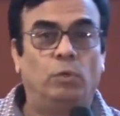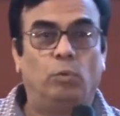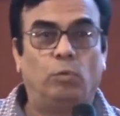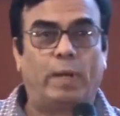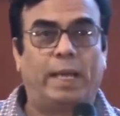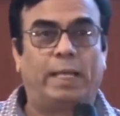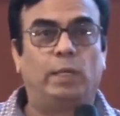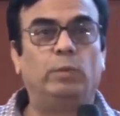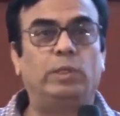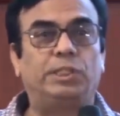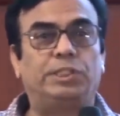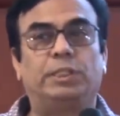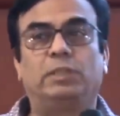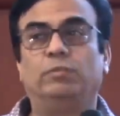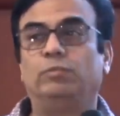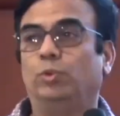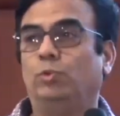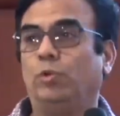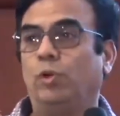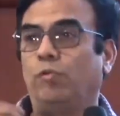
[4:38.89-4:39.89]

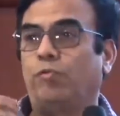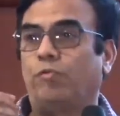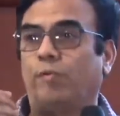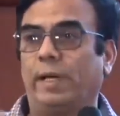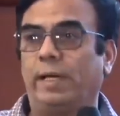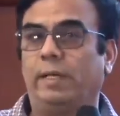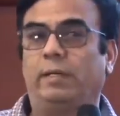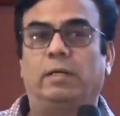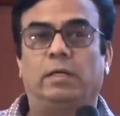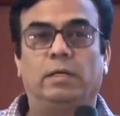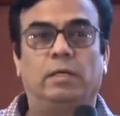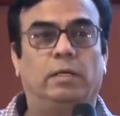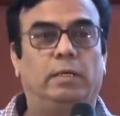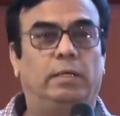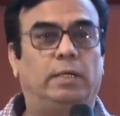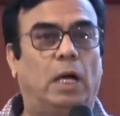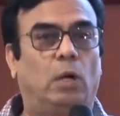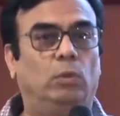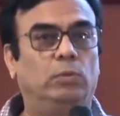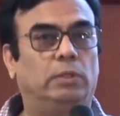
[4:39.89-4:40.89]
valuation you will felt
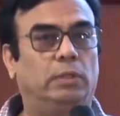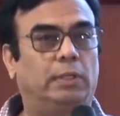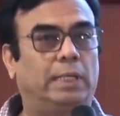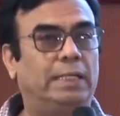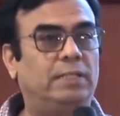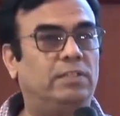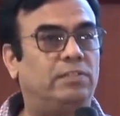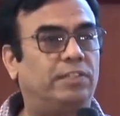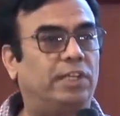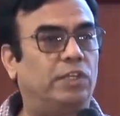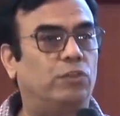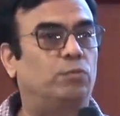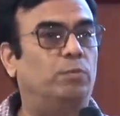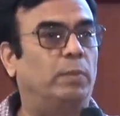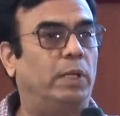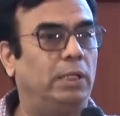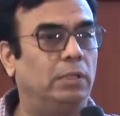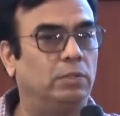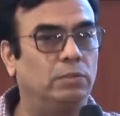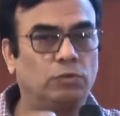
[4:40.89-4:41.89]
down the line 6
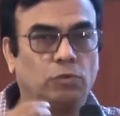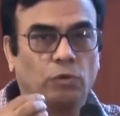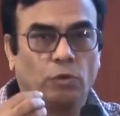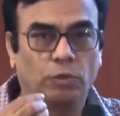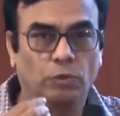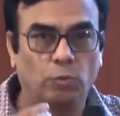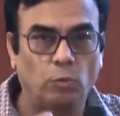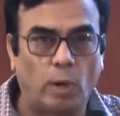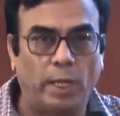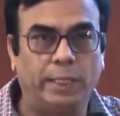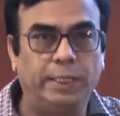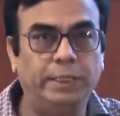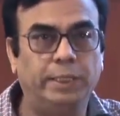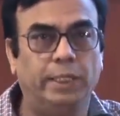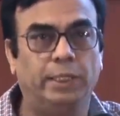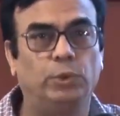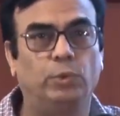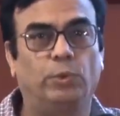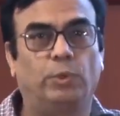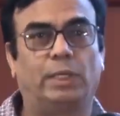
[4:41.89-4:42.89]
months or 1
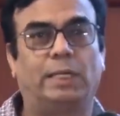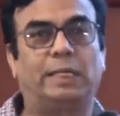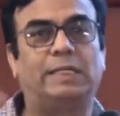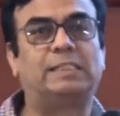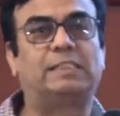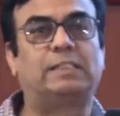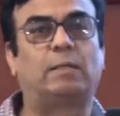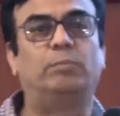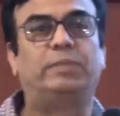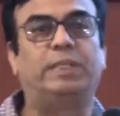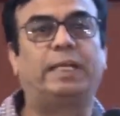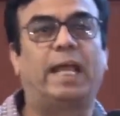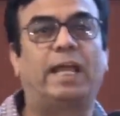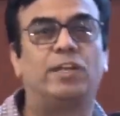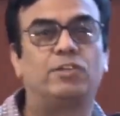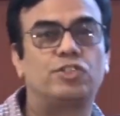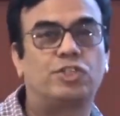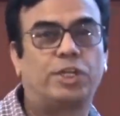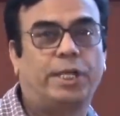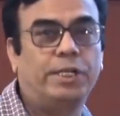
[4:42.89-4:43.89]
year, you realize something
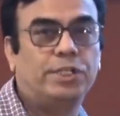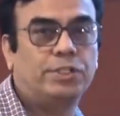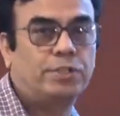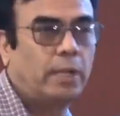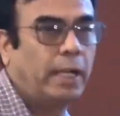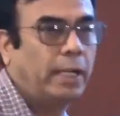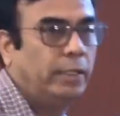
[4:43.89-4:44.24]
has changed,